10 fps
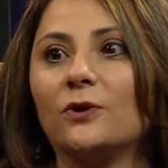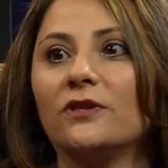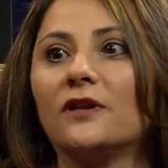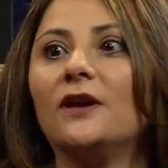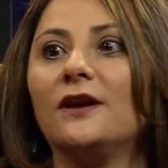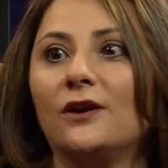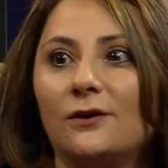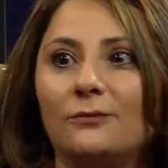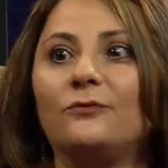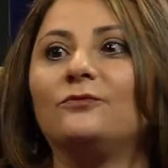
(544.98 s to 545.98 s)
with
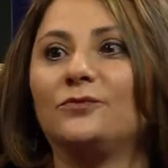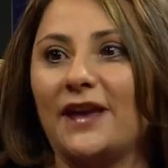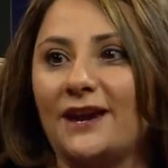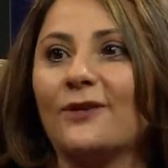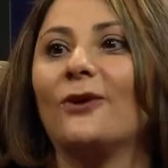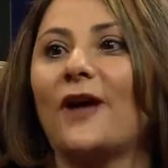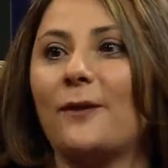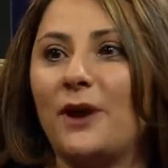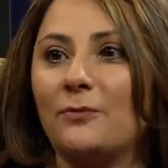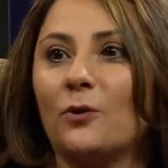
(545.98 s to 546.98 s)
getting all that
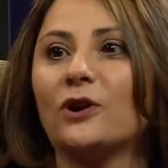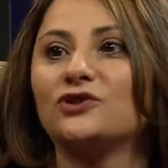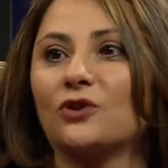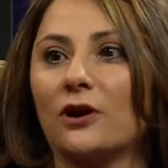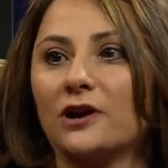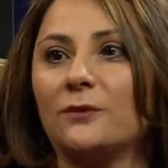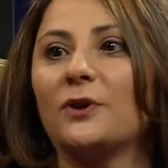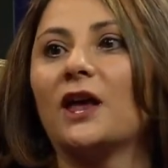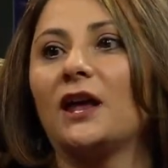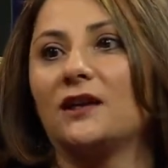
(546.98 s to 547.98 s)
paperwork started up
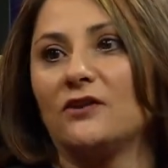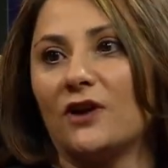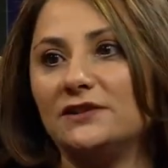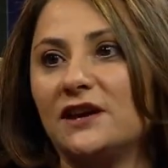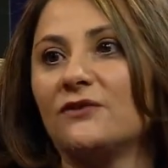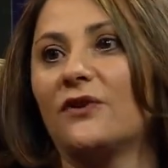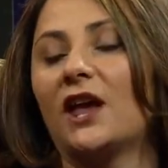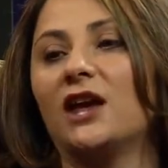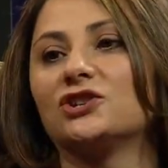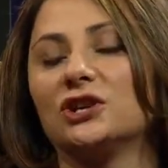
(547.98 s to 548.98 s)
again in their
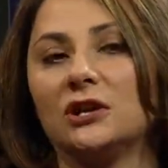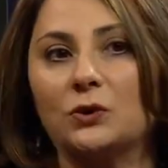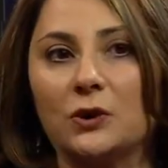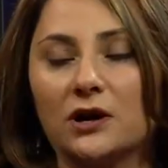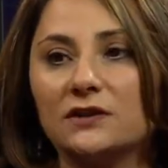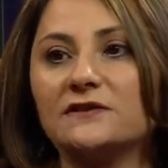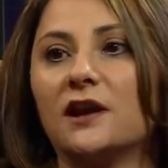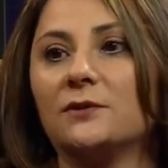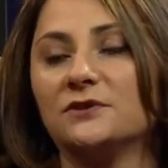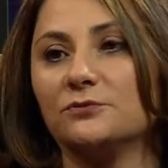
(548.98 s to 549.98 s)
identification in order to
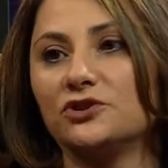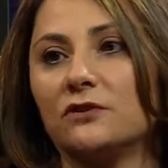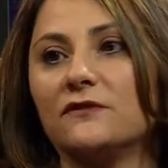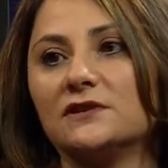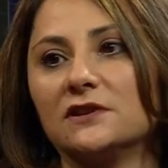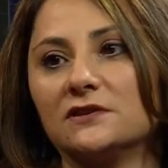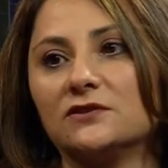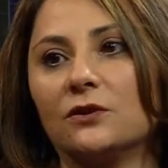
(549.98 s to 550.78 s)
set up some services. So